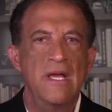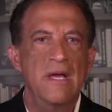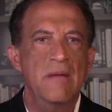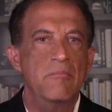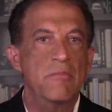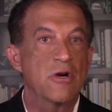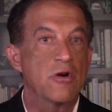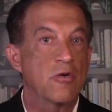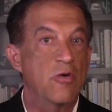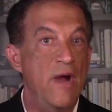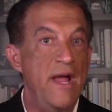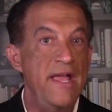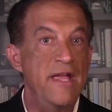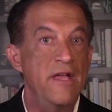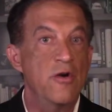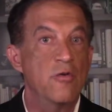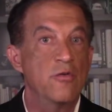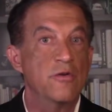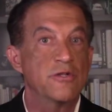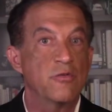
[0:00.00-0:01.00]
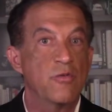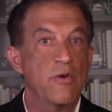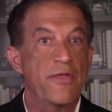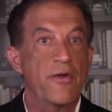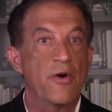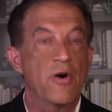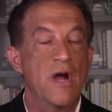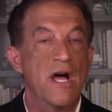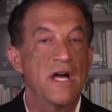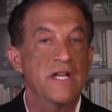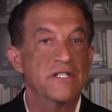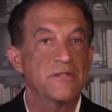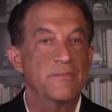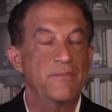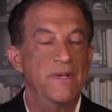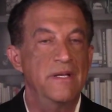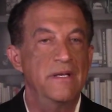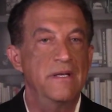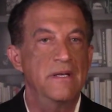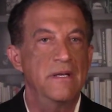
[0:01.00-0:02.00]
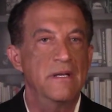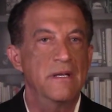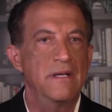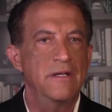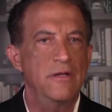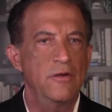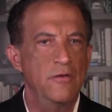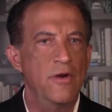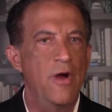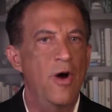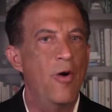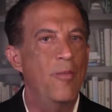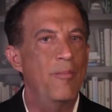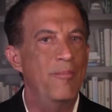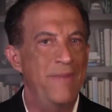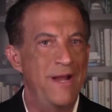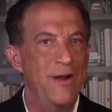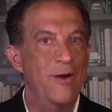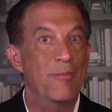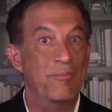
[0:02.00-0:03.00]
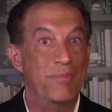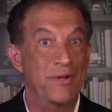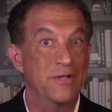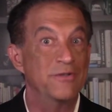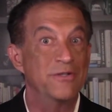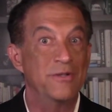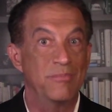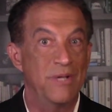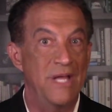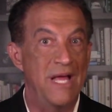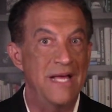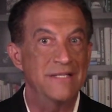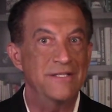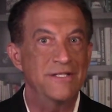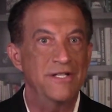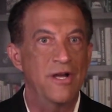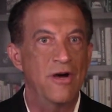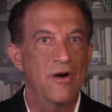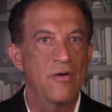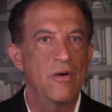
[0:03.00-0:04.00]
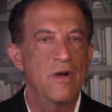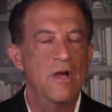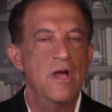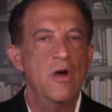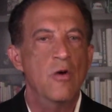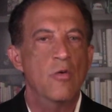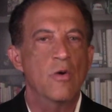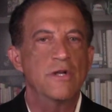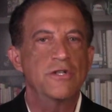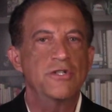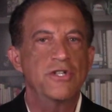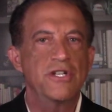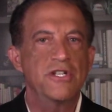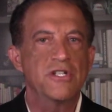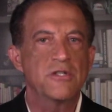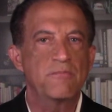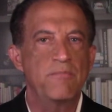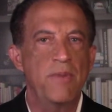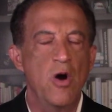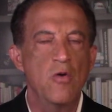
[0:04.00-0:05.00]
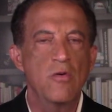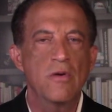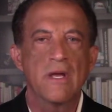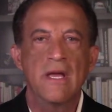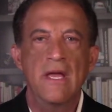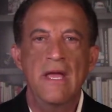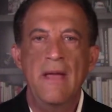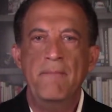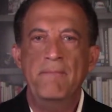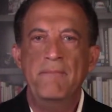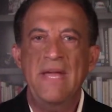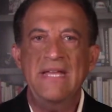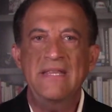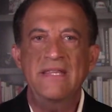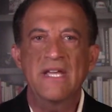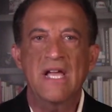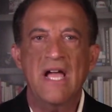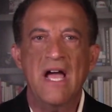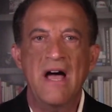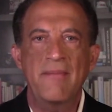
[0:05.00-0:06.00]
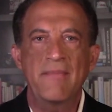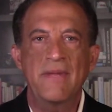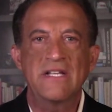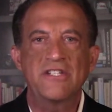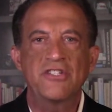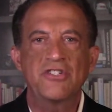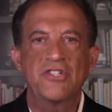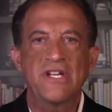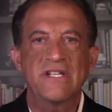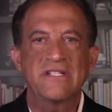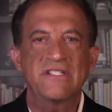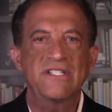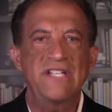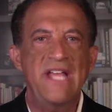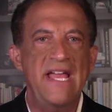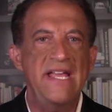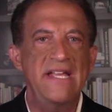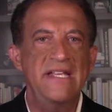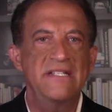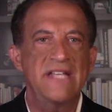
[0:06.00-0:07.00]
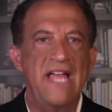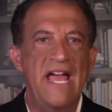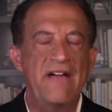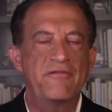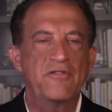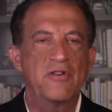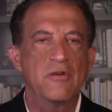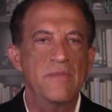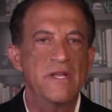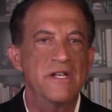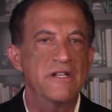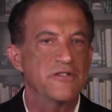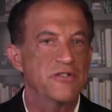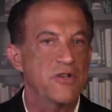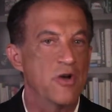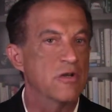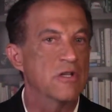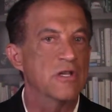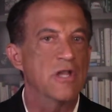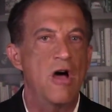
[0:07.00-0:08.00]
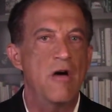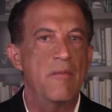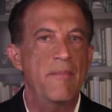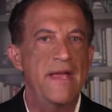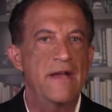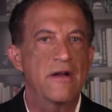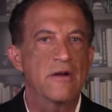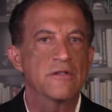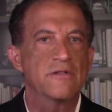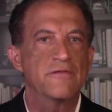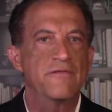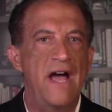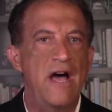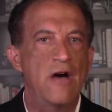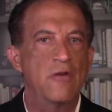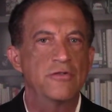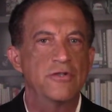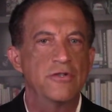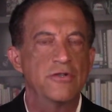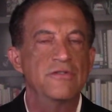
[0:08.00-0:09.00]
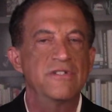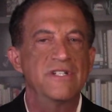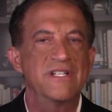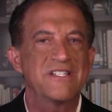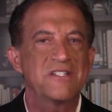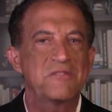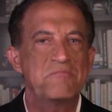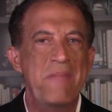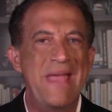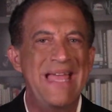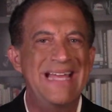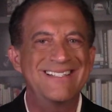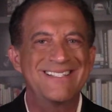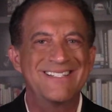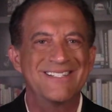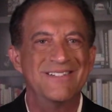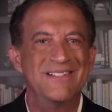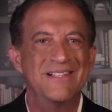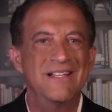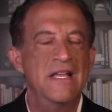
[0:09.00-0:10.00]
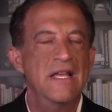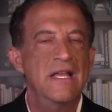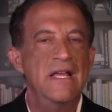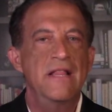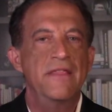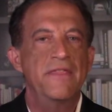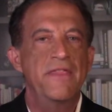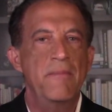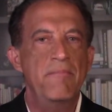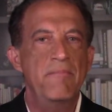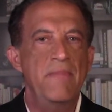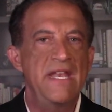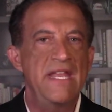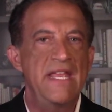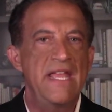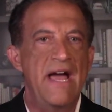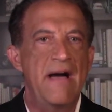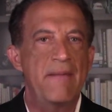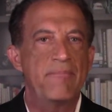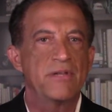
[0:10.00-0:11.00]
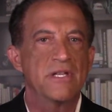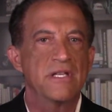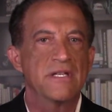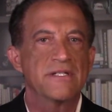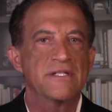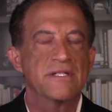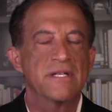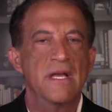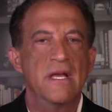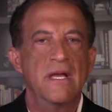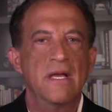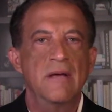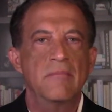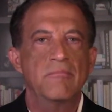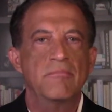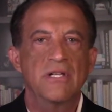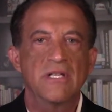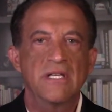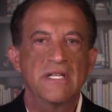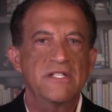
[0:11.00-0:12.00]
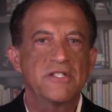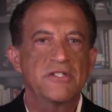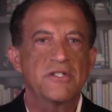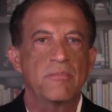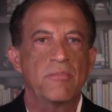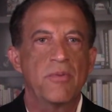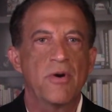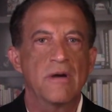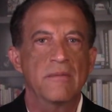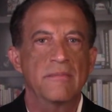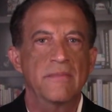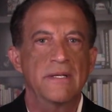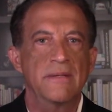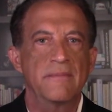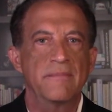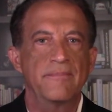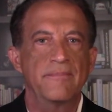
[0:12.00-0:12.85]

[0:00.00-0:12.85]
McCray, who was with her husband, you know, Mayor Bill de Blasio, when she spoke, made the comments just days after Minnesota lawmakers vowed to dismantle the Minneapolis Police Department.